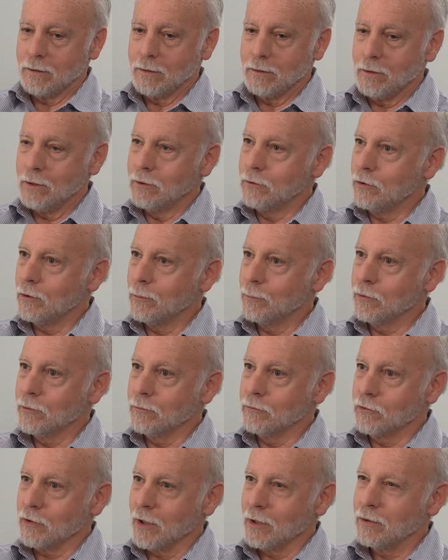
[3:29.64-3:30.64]
in terms
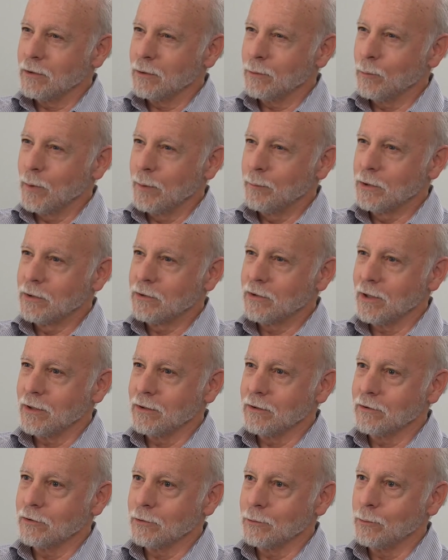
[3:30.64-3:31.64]
of gender, women
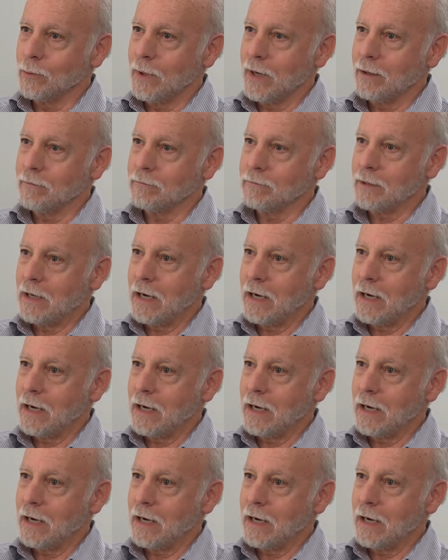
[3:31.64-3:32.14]
tend to have